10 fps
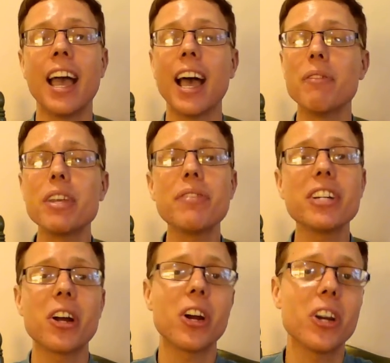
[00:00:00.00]
have even
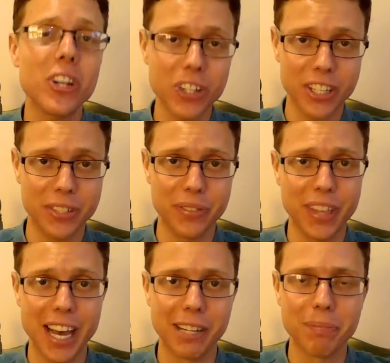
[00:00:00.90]
heard of
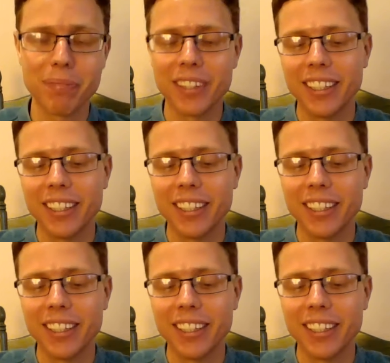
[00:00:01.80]
them.